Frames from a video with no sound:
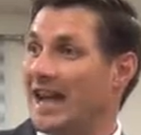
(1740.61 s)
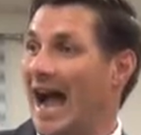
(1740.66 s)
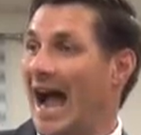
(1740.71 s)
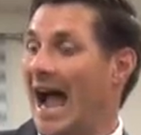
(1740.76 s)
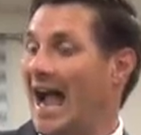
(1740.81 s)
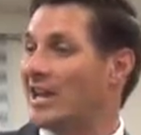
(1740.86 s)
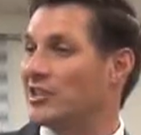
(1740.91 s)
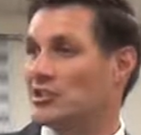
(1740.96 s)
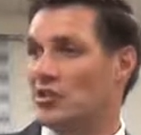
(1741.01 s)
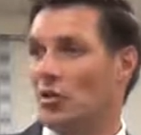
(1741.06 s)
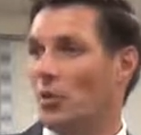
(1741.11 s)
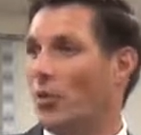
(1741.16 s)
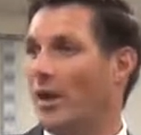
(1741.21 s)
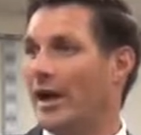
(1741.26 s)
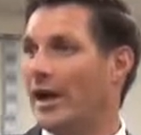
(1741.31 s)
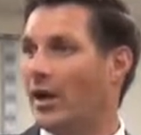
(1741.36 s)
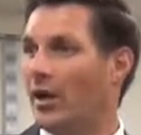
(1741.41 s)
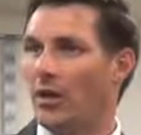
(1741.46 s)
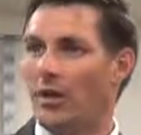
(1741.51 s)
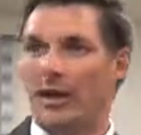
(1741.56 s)
dies, the
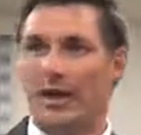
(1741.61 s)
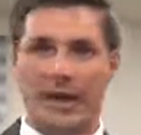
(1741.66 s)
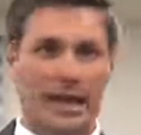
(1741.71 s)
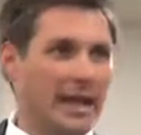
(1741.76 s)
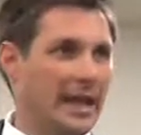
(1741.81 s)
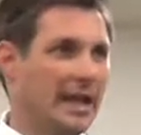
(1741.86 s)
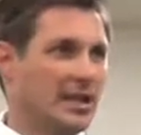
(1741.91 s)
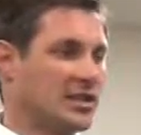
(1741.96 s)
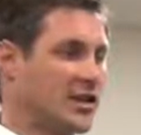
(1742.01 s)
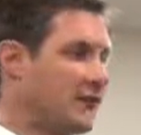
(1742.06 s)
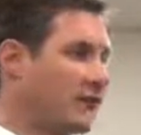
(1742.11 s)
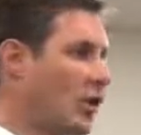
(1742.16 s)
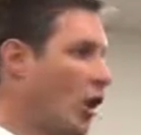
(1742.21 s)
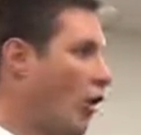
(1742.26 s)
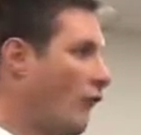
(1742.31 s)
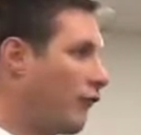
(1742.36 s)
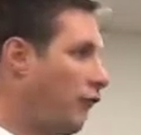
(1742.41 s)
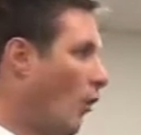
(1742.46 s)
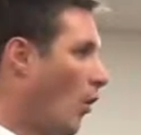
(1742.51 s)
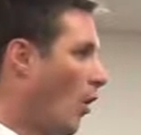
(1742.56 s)
will is of
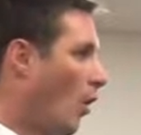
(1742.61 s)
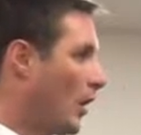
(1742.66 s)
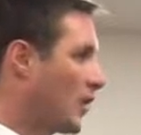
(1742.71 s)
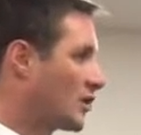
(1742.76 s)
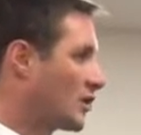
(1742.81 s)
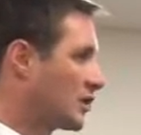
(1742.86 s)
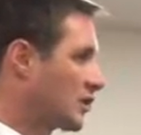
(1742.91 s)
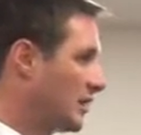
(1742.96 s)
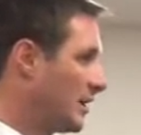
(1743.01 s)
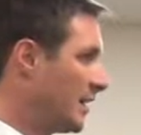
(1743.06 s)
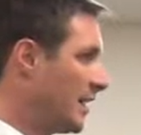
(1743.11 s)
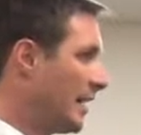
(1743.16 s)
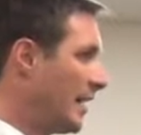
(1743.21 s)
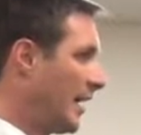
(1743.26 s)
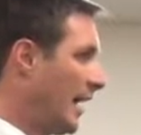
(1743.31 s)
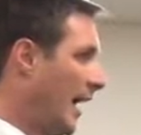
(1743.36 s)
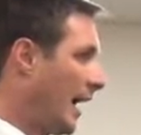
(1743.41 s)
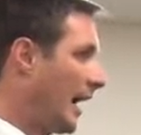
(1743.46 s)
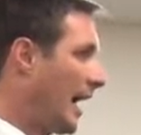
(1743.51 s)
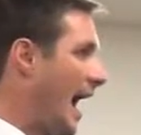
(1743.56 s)
no force.
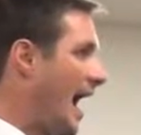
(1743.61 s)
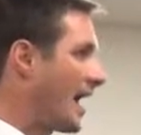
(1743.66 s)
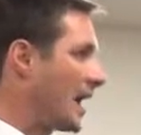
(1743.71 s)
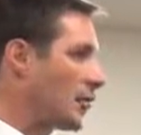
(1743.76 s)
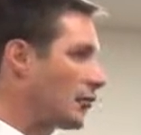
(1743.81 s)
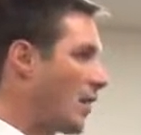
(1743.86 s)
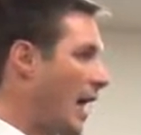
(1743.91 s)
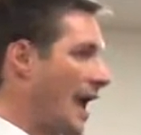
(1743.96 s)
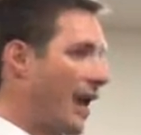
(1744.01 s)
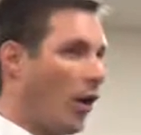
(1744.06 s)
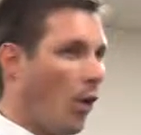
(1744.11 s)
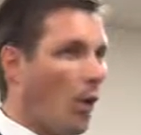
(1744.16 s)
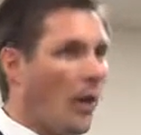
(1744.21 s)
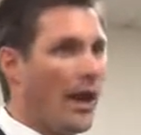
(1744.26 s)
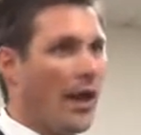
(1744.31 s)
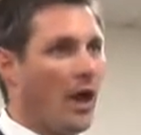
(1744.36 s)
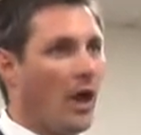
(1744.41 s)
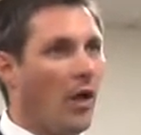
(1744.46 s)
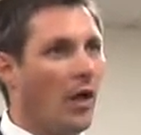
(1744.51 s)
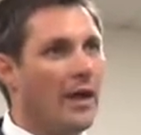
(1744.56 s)
A guy can write a
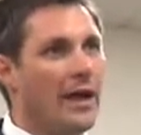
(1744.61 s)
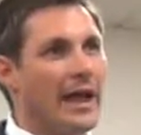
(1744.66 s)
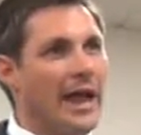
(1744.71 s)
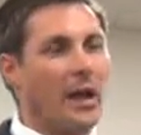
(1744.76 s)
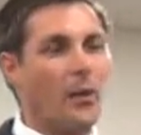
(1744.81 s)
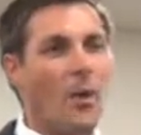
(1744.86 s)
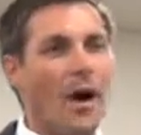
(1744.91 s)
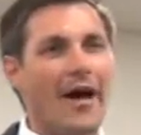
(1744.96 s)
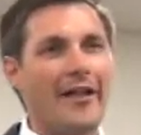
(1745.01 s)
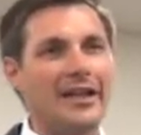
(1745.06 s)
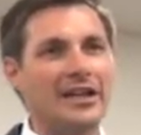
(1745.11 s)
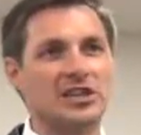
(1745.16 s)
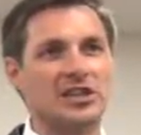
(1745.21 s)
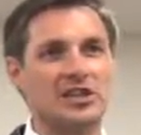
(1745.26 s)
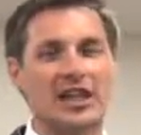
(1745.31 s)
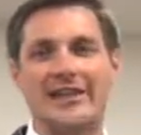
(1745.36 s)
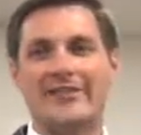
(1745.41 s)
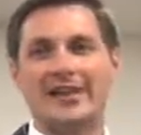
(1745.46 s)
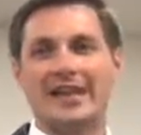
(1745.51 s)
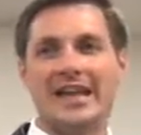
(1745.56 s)
will, and while he's
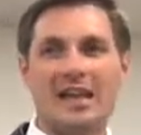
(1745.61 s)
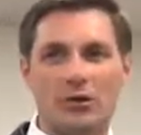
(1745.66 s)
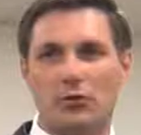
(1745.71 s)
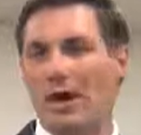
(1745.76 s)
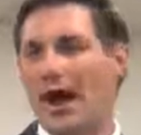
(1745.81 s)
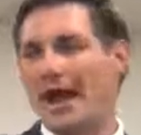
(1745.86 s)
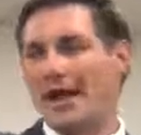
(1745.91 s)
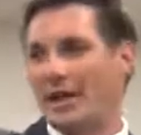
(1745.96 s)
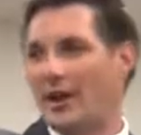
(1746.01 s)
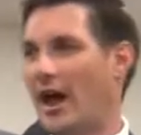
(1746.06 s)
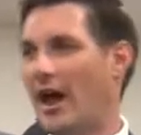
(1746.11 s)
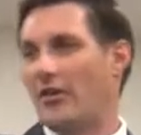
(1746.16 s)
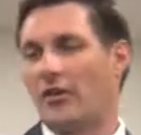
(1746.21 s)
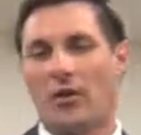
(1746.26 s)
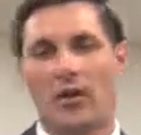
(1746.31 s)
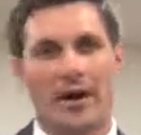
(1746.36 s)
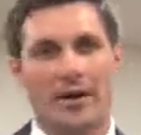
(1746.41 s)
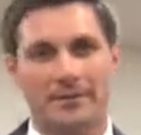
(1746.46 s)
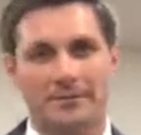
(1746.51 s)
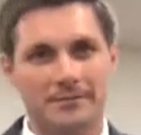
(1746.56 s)
living, he can write
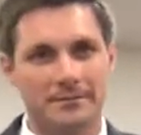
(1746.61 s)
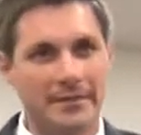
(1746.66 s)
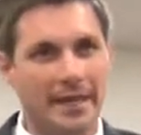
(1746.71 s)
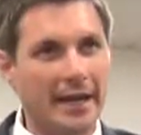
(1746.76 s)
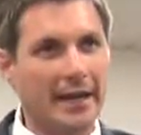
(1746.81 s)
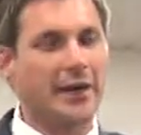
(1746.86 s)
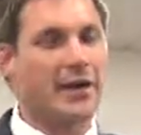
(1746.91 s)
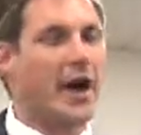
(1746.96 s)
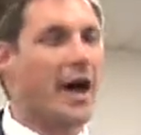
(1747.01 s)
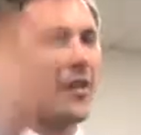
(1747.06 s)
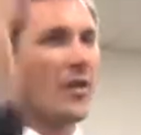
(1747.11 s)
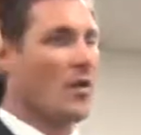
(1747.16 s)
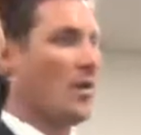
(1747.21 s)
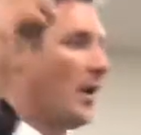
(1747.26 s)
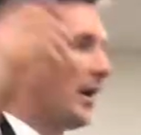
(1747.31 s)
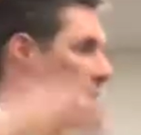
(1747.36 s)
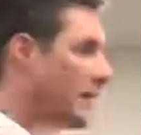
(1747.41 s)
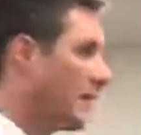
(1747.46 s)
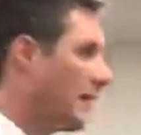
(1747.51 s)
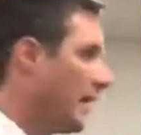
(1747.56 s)
another one, and another
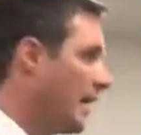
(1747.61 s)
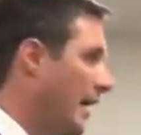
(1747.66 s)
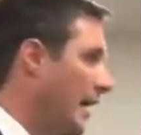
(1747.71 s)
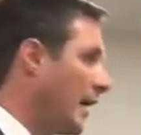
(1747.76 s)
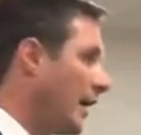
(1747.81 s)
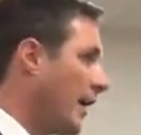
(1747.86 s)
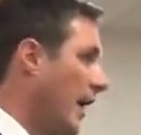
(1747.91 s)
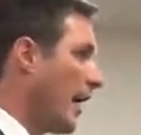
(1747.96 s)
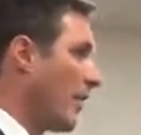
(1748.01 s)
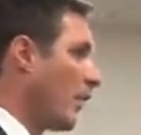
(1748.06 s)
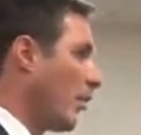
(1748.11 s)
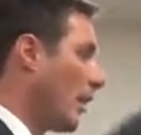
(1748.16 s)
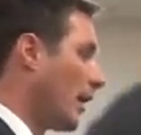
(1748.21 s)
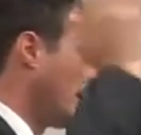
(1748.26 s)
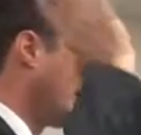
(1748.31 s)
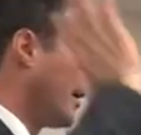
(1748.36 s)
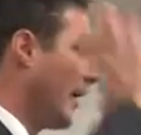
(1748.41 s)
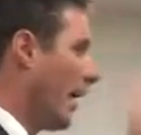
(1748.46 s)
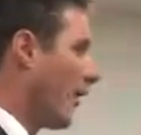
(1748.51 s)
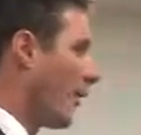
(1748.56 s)
one, and another
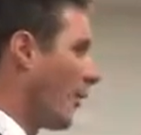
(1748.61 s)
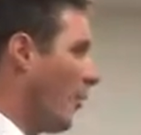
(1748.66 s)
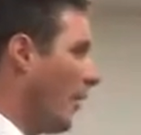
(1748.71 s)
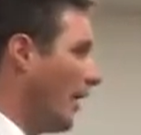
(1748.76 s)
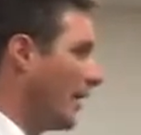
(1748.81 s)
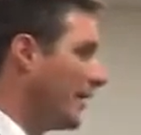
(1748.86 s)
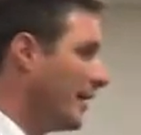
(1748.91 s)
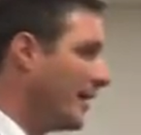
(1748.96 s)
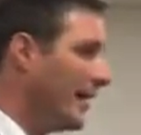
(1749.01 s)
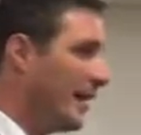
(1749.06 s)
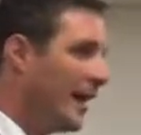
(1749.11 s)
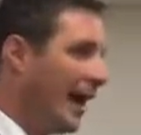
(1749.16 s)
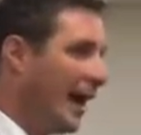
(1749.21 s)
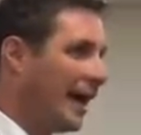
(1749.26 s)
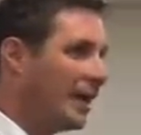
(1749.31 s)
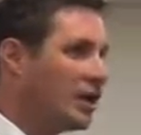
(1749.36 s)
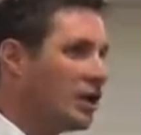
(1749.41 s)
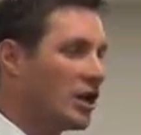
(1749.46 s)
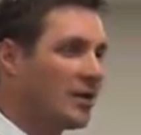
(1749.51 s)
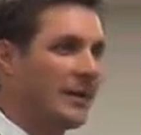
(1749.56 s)
one, and another one.
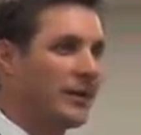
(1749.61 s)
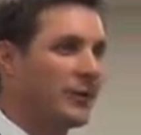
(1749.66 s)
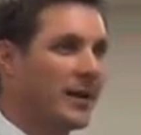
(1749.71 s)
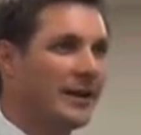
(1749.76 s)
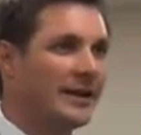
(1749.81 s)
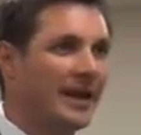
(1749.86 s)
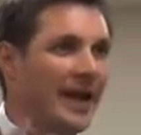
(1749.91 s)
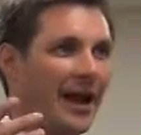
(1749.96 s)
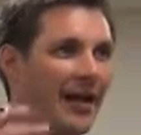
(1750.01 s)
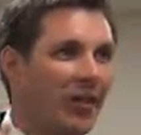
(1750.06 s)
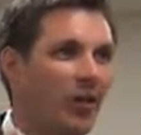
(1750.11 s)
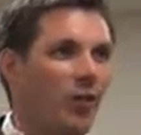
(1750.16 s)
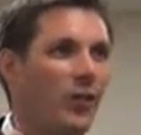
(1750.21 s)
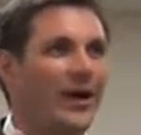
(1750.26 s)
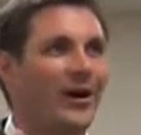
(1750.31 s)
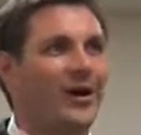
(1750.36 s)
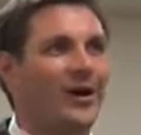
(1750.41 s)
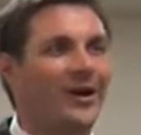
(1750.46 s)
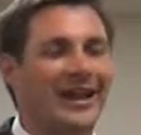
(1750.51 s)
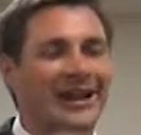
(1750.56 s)
And you could be written out of the
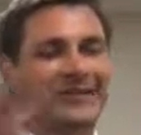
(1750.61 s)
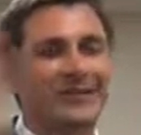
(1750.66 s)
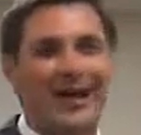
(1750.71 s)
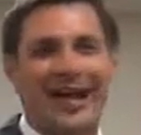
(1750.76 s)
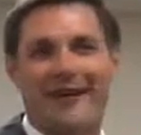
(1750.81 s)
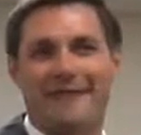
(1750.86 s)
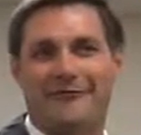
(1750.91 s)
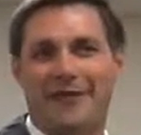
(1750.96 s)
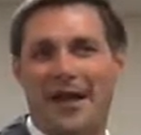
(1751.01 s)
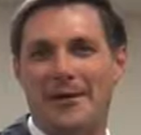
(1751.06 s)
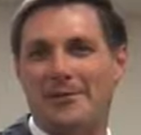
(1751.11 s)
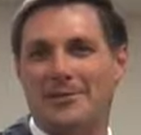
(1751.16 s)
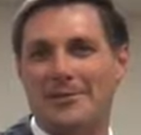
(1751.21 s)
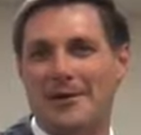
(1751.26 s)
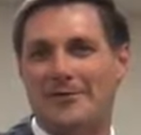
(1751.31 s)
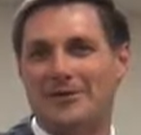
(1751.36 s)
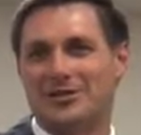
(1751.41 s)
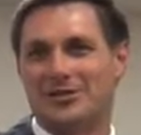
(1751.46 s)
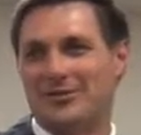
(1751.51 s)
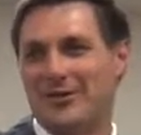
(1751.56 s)
will. Anybody have family
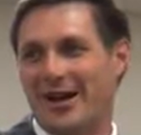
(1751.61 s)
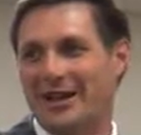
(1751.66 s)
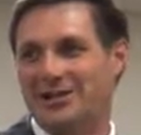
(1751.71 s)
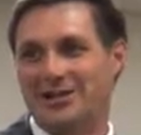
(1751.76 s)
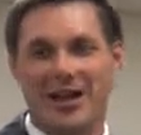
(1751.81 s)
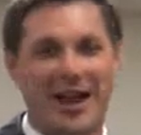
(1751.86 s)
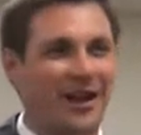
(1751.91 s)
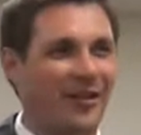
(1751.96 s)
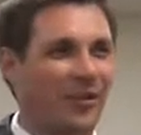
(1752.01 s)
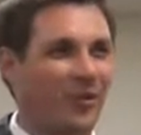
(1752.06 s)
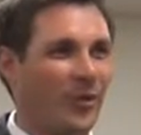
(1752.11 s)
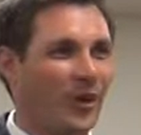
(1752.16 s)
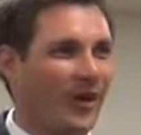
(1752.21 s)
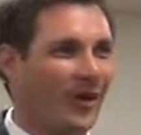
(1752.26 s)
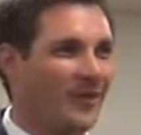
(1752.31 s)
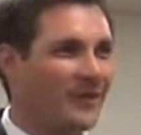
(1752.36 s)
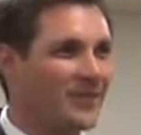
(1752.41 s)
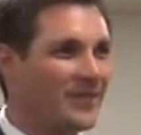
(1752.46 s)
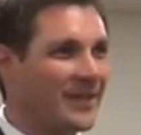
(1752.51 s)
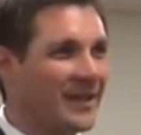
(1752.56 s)
members that write you out of the
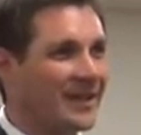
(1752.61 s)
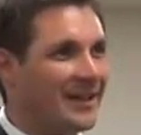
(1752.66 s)
will?